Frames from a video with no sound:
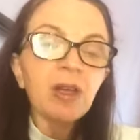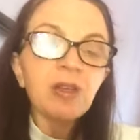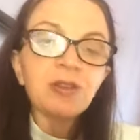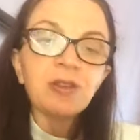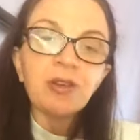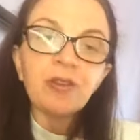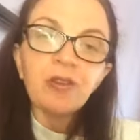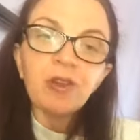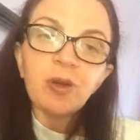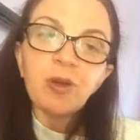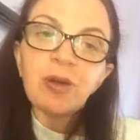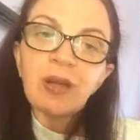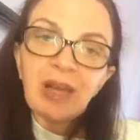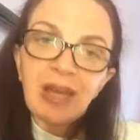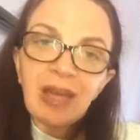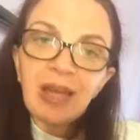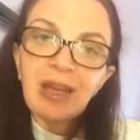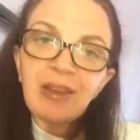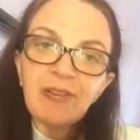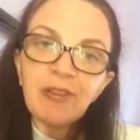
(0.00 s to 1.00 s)
So, if you,
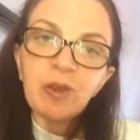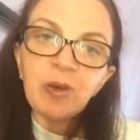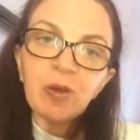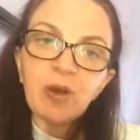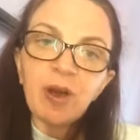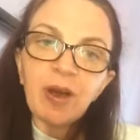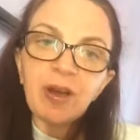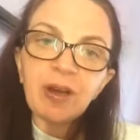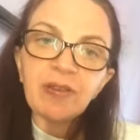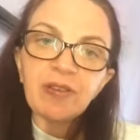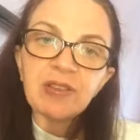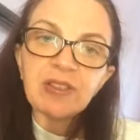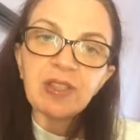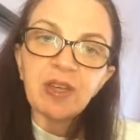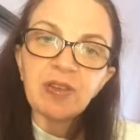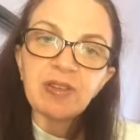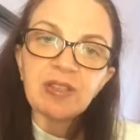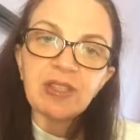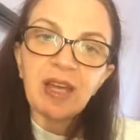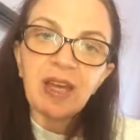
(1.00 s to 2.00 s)
if you kind of
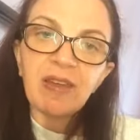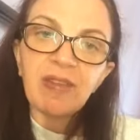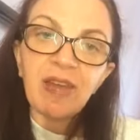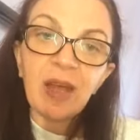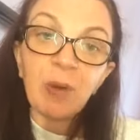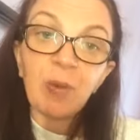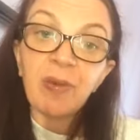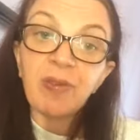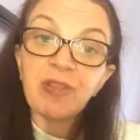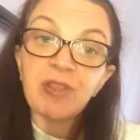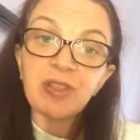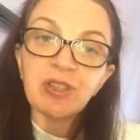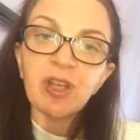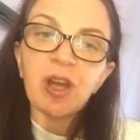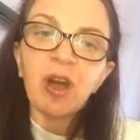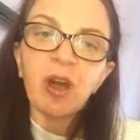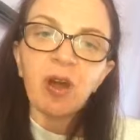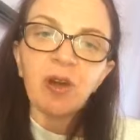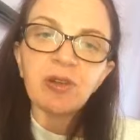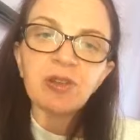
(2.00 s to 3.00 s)
associate that with the
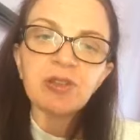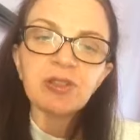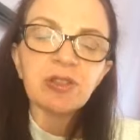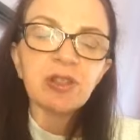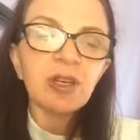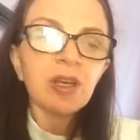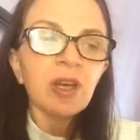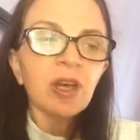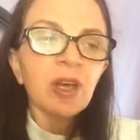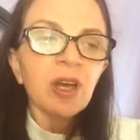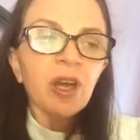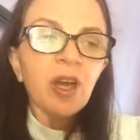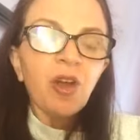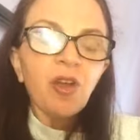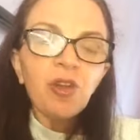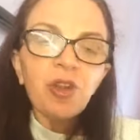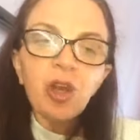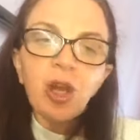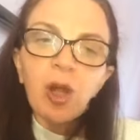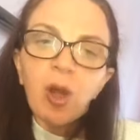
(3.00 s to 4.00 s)
task,
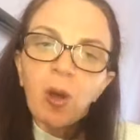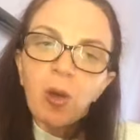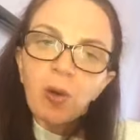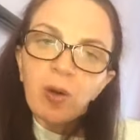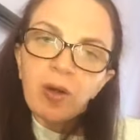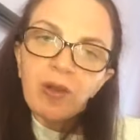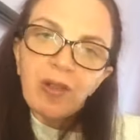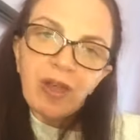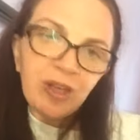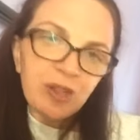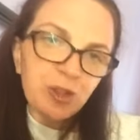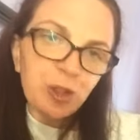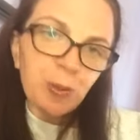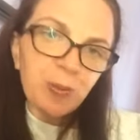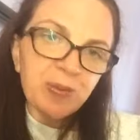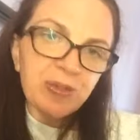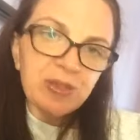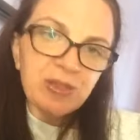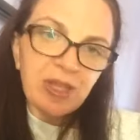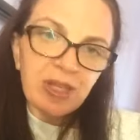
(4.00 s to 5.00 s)
the longer that
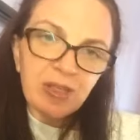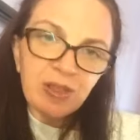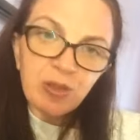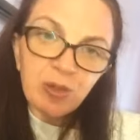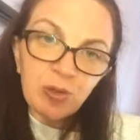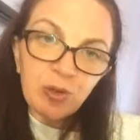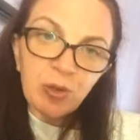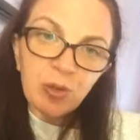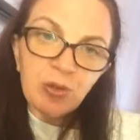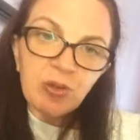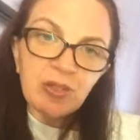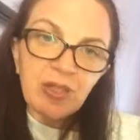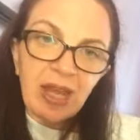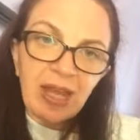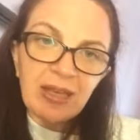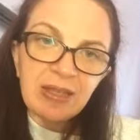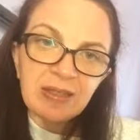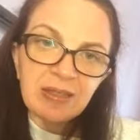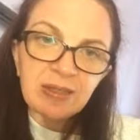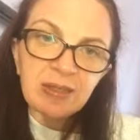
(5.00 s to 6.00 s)
job sits on your
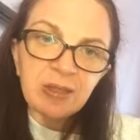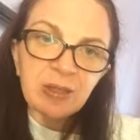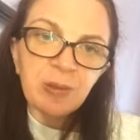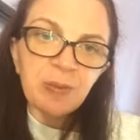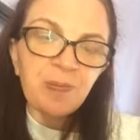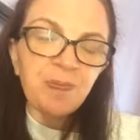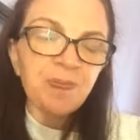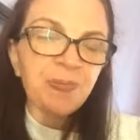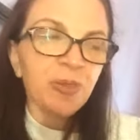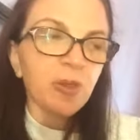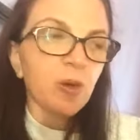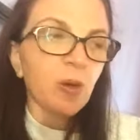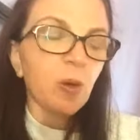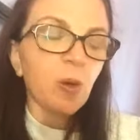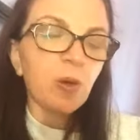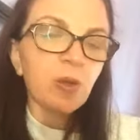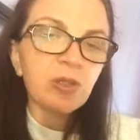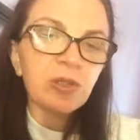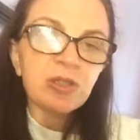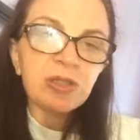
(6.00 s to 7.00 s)
desk,
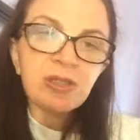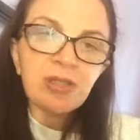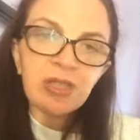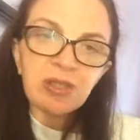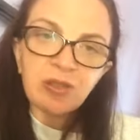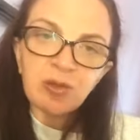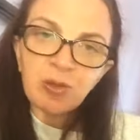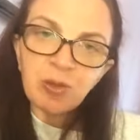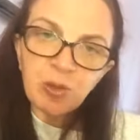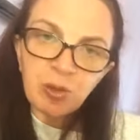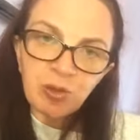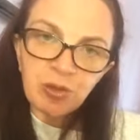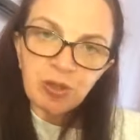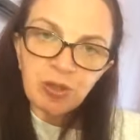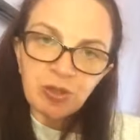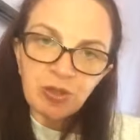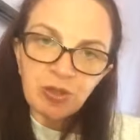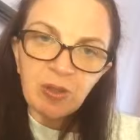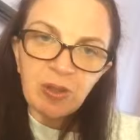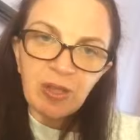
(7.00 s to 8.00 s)
or sits on your
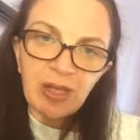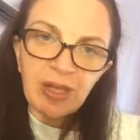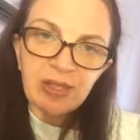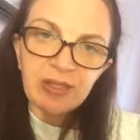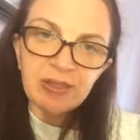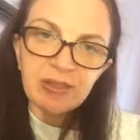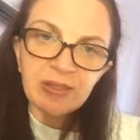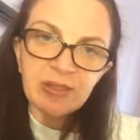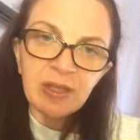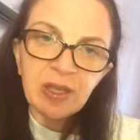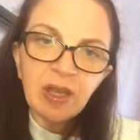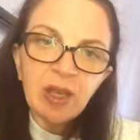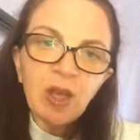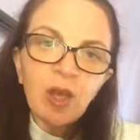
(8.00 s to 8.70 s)
to list.